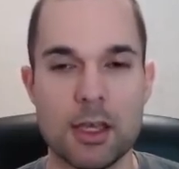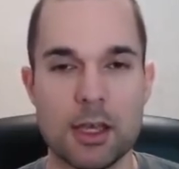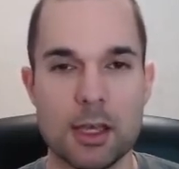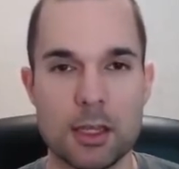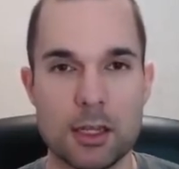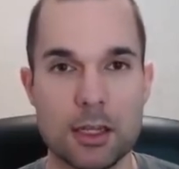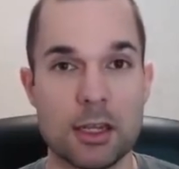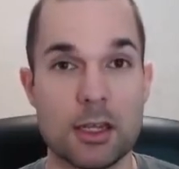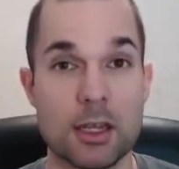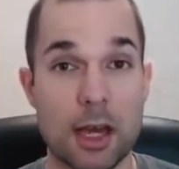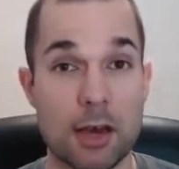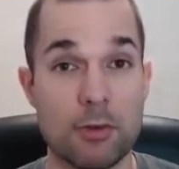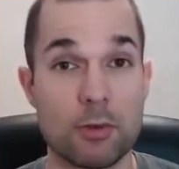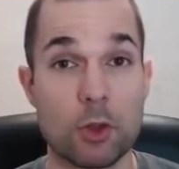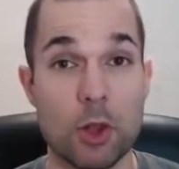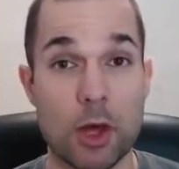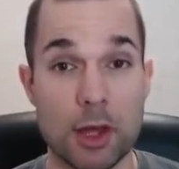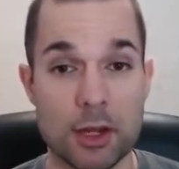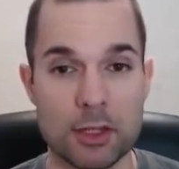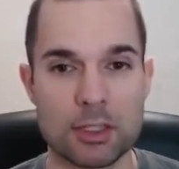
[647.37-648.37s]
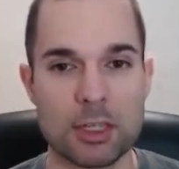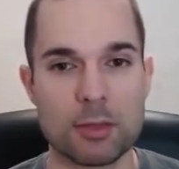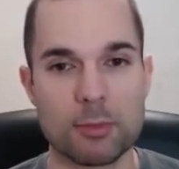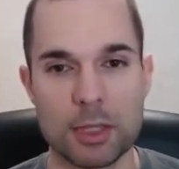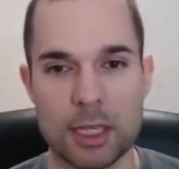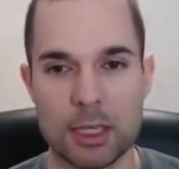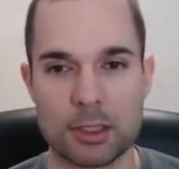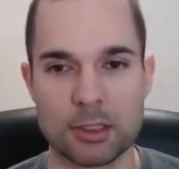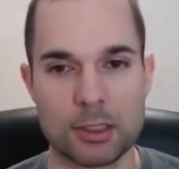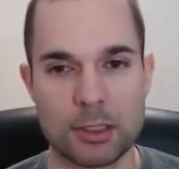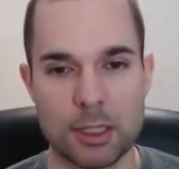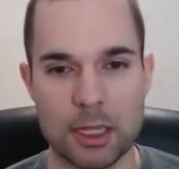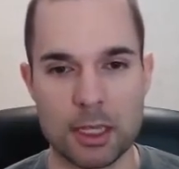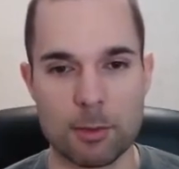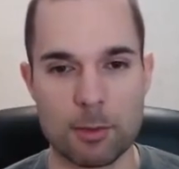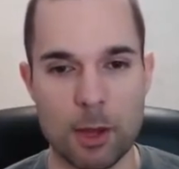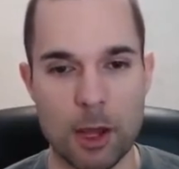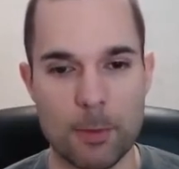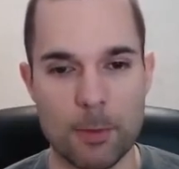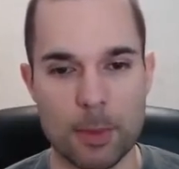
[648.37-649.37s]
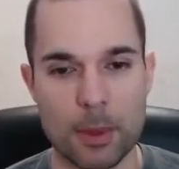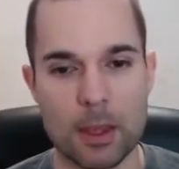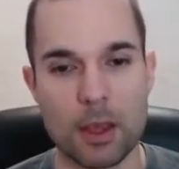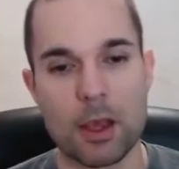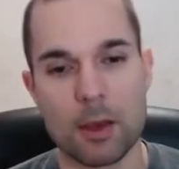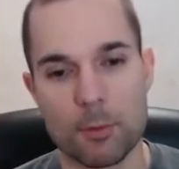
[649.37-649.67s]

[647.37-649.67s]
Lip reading: and you need to have a lot of DPS to take them out.